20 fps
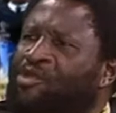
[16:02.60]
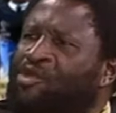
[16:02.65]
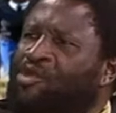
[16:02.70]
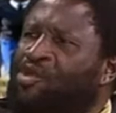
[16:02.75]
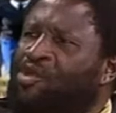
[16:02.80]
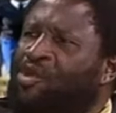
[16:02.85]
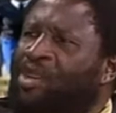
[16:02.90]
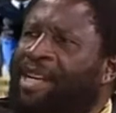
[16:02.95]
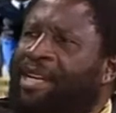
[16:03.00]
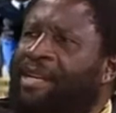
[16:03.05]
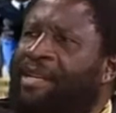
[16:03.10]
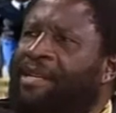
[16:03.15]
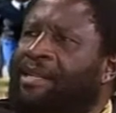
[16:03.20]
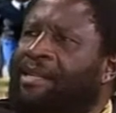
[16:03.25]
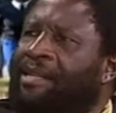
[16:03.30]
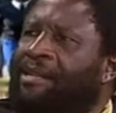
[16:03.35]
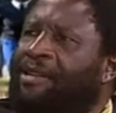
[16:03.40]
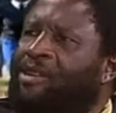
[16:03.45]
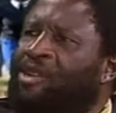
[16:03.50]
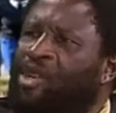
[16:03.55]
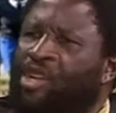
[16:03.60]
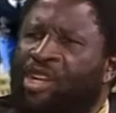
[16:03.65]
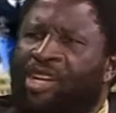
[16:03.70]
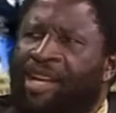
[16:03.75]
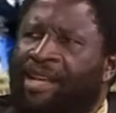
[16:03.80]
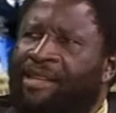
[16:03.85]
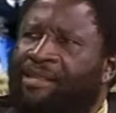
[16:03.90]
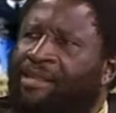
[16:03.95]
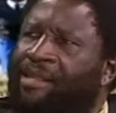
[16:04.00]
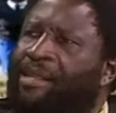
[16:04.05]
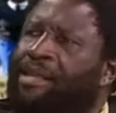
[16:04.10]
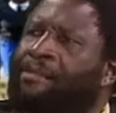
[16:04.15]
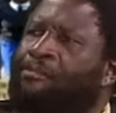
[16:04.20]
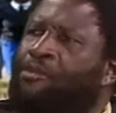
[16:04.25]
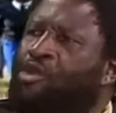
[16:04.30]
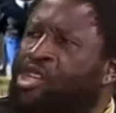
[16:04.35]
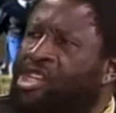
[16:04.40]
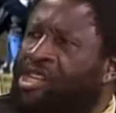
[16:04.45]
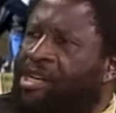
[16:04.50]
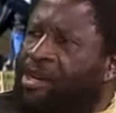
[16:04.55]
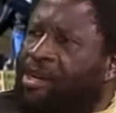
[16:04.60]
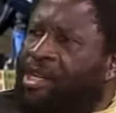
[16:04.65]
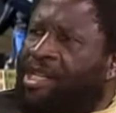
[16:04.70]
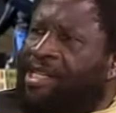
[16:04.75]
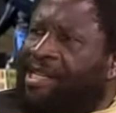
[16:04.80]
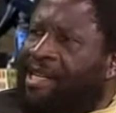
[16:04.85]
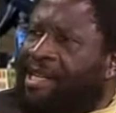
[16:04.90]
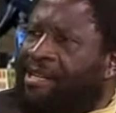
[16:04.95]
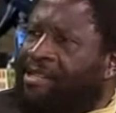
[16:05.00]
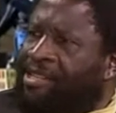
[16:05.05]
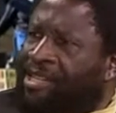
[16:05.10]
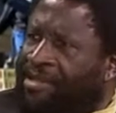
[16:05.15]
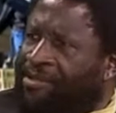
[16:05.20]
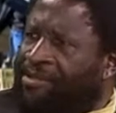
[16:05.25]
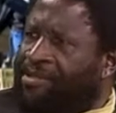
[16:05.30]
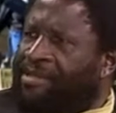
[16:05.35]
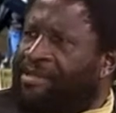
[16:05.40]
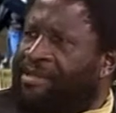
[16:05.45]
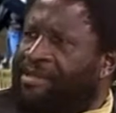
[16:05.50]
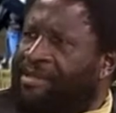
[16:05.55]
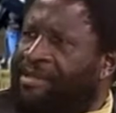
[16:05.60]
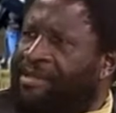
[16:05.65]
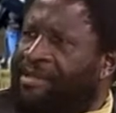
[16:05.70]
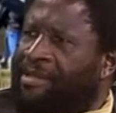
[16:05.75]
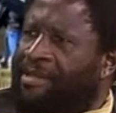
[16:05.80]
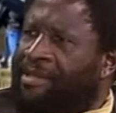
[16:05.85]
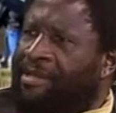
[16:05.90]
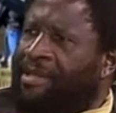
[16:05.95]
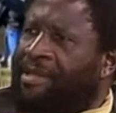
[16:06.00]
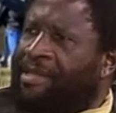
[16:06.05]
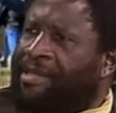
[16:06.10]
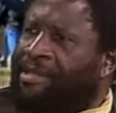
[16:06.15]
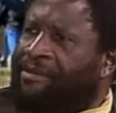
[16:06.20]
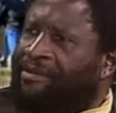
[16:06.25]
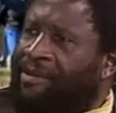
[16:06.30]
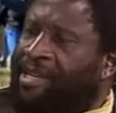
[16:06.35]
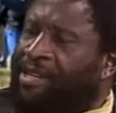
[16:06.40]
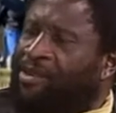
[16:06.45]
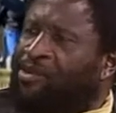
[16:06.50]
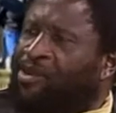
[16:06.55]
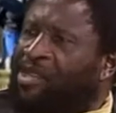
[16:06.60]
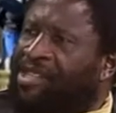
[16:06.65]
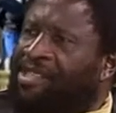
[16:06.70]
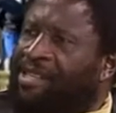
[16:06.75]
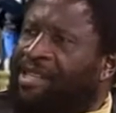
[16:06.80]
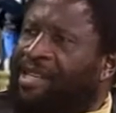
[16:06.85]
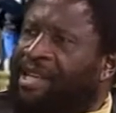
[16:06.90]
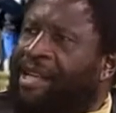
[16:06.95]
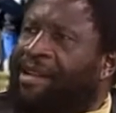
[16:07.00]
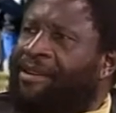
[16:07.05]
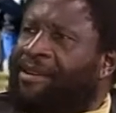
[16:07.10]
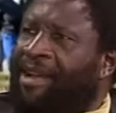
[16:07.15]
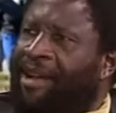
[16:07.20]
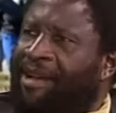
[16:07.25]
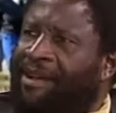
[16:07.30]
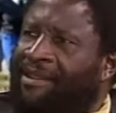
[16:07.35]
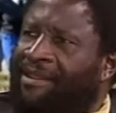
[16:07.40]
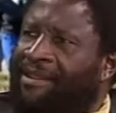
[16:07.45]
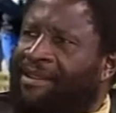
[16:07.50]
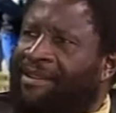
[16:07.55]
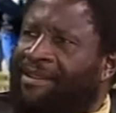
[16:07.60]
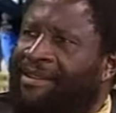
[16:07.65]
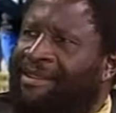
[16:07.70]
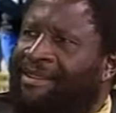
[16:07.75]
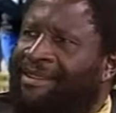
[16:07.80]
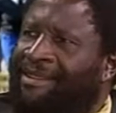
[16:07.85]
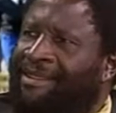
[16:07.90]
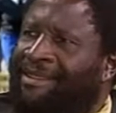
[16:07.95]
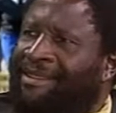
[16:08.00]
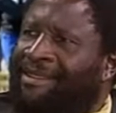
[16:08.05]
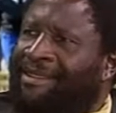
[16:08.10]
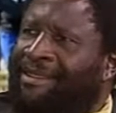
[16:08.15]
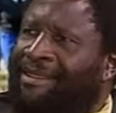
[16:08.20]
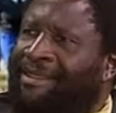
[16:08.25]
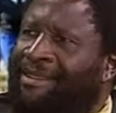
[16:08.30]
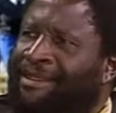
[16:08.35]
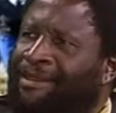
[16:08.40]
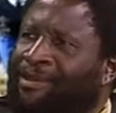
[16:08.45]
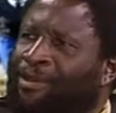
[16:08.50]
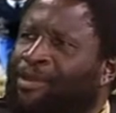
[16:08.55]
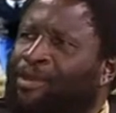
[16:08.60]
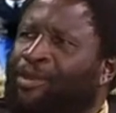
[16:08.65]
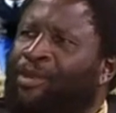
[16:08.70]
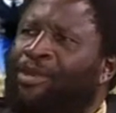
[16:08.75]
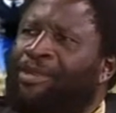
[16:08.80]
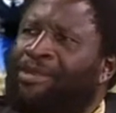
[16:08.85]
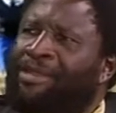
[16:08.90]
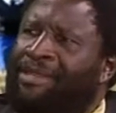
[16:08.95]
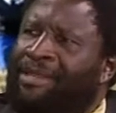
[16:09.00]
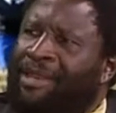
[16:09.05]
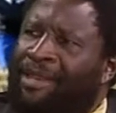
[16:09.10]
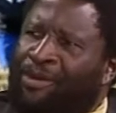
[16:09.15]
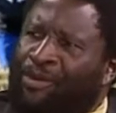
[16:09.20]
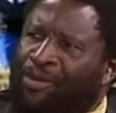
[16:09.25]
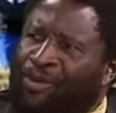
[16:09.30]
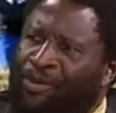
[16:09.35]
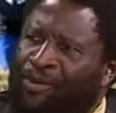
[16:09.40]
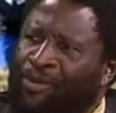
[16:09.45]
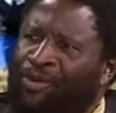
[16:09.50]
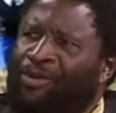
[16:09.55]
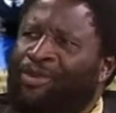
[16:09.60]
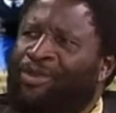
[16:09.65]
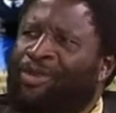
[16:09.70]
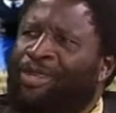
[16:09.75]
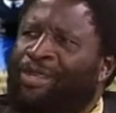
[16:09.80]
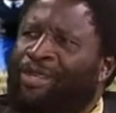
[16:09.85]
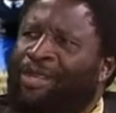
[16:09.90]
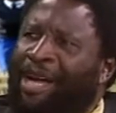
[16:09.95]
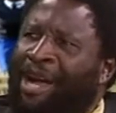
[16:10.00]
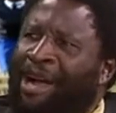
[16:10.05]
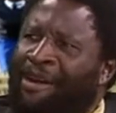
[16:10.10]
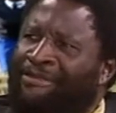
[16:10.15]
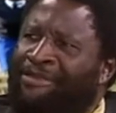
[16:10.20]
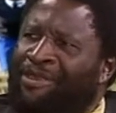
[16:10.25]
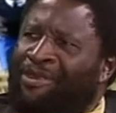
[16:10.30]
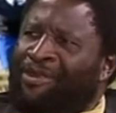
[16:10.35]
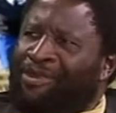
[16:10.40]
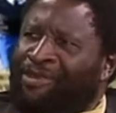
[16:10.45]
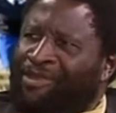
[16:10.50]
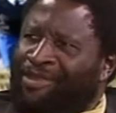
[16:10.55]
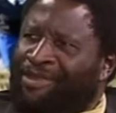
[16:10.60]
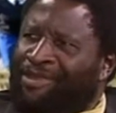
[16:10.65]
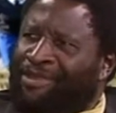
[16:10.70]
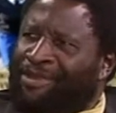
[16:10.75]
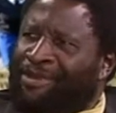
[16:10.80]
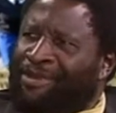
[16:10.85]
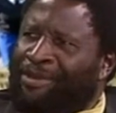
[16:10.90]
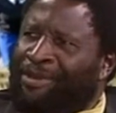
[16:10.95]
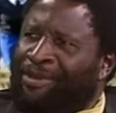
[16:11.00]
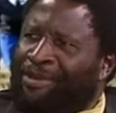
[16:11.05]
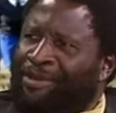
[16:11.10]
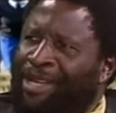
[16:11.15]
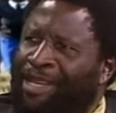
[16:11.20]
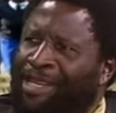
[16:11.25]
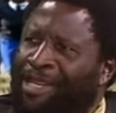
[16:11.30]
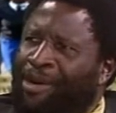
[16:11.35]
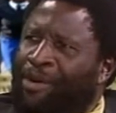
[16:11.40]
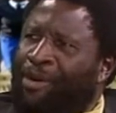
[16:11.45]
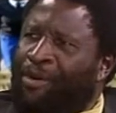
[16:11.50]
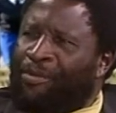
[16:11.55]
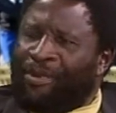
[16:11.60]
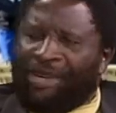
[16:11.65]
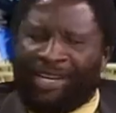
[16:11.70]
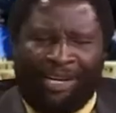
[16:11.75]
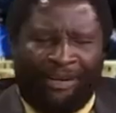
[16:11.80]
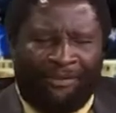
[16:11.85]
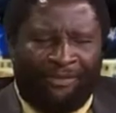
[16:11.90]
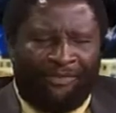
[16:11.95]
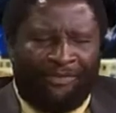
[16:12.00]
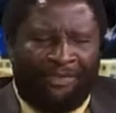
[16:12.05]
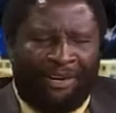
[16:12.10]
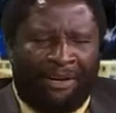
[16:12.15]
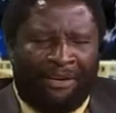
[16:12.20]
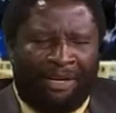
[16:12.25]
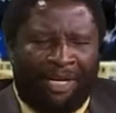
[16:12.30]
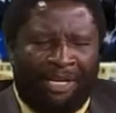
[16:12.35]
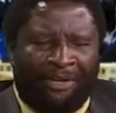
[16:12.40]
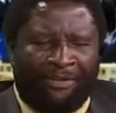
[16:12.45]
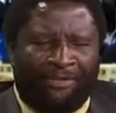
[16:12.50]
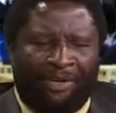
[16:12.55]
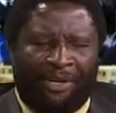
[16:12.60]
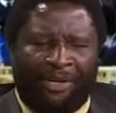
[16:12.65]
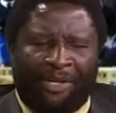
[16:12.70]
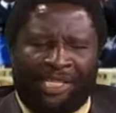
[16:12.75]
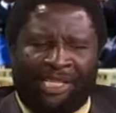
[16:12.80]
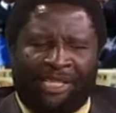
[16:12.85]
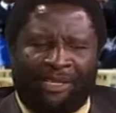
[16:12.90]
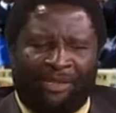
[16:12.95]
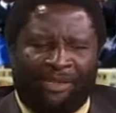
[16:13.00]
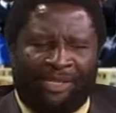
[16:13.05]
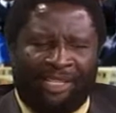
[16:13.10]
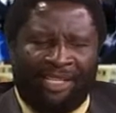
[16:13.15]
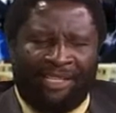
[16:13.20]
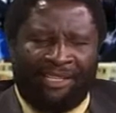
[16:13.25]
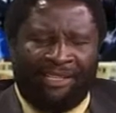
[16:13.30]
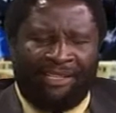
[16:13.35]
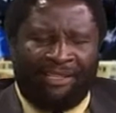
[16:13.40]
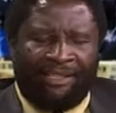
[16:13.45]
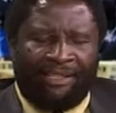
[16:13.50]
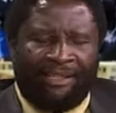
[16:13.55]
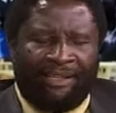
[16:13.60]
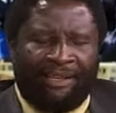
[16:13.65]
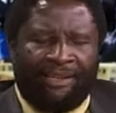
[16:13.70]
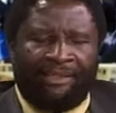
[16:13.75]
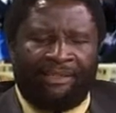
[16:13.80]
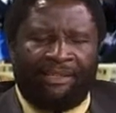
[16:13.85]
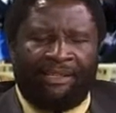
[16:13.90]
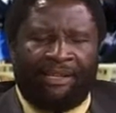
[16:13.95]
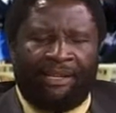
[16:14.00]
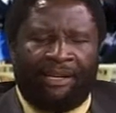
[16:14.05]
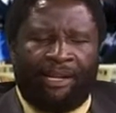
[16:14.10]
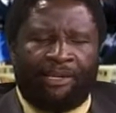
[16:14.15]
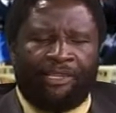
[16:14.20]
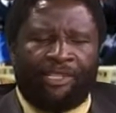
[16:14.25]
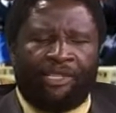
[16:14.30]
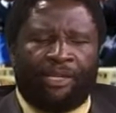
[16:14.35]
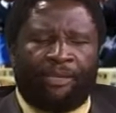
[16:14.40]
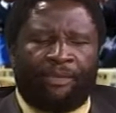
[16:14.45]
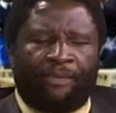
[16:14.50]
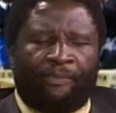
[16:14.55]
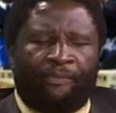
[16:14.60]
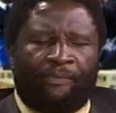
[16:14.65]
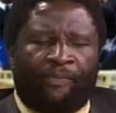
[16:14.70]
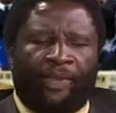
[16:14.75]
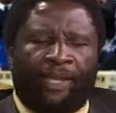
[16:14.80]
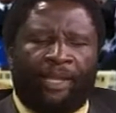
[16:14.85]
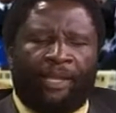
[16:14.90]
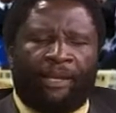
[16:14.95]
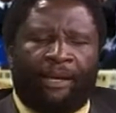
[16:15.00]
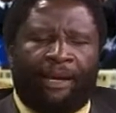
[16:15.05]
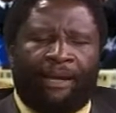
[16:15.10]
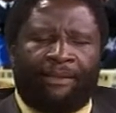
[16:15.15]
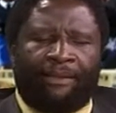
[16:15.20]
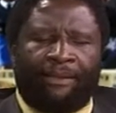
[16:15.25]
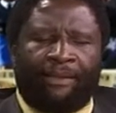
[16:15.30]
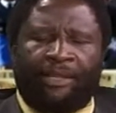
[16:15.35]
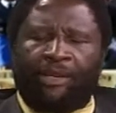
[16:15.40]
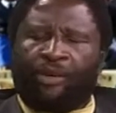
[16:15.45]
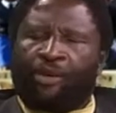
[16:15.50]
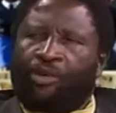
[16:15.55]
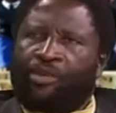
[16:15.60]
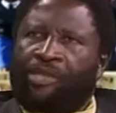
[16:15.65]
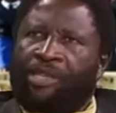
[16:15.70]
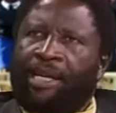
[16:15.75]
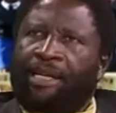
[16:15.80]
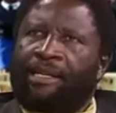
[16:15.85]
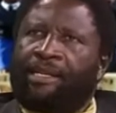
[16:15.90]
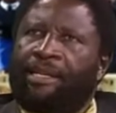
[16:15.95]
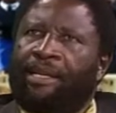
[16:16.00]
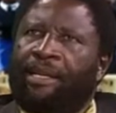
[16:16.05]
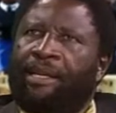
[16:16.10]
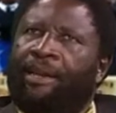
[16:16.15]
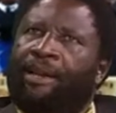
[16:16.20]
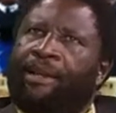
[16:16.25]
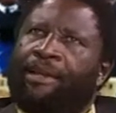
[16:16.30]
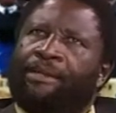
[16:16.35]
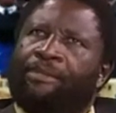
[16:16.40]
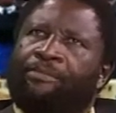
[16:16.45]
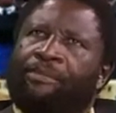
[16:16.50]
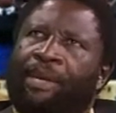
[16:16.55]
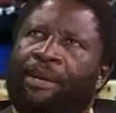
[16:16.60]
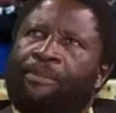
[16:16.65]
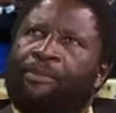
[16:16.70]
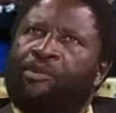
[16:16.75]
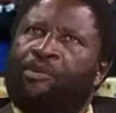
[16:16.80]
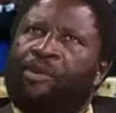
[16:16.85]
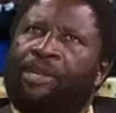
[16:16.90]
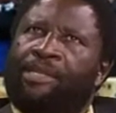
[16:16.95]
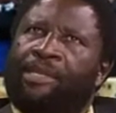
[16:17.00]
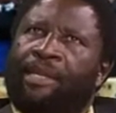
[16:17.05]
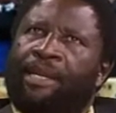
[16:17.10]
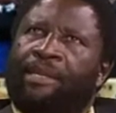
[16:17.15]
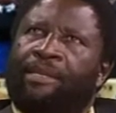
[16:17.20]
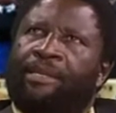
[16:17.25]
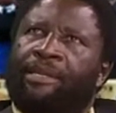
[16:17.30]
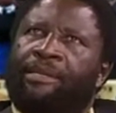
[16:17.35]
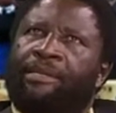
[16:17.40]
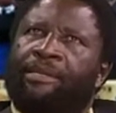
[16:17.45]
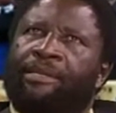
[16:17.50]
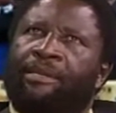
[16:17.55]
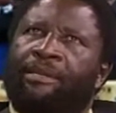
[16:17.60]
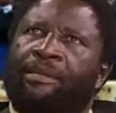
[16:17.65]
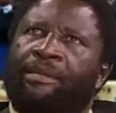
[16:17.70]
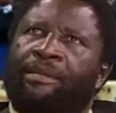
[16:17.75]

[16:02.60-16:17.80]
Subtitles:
training learners in emotional intelligence. It's a very interesting area. And so these are new avenues, you know, that are opening up for our children. And in a nutshell, I think the cross-cutting areas perhaps were selected